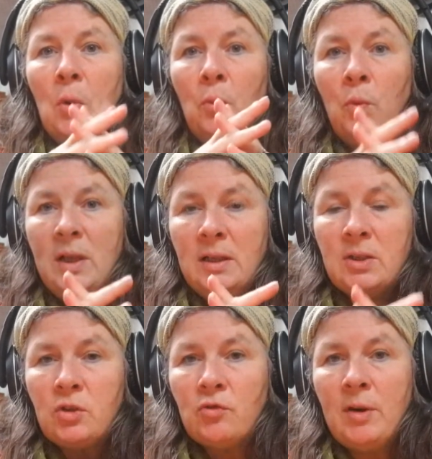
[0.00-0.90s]
will
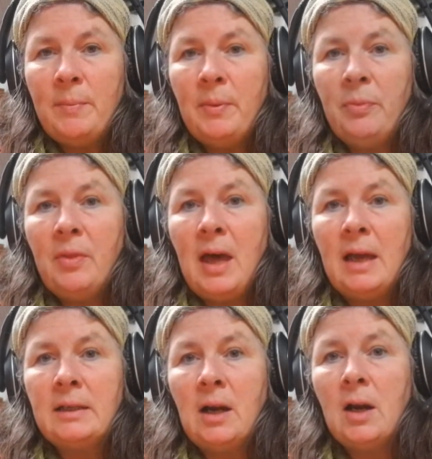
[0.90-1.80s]
strip
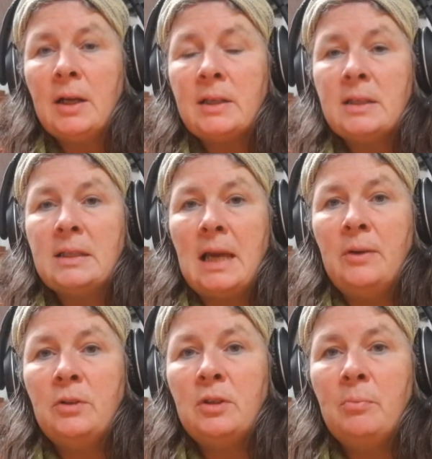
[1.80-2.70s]
that carcass
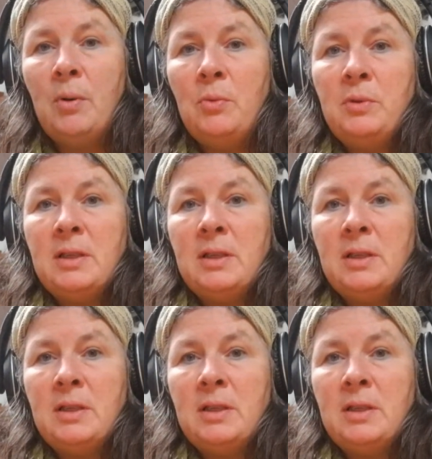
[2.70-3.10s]
down to the bone,